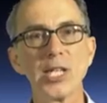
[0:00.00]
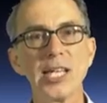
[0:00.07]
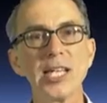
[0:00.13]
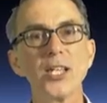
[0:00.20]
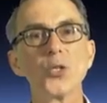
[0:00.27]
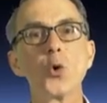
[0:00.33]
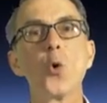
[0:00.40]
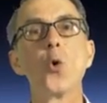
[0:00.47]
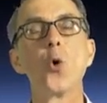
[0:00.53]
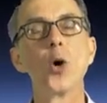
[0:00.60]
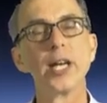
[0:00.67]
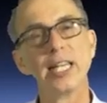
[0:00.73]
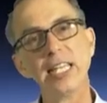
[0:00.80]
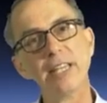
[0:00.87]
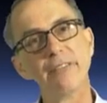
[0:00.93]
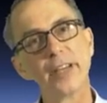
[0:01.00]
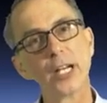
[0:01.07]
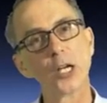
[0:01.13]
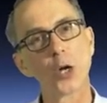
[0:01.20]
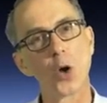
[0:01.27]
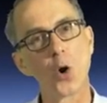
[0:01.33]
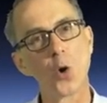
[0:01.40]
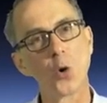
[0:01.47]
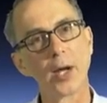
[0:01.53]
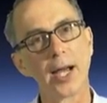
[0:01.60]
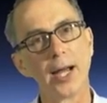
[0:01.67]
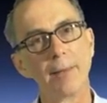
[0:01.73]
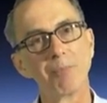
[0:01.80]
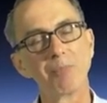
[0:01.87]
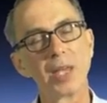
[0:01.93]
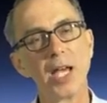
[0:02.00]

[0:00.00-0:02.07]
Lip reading: years or even longer.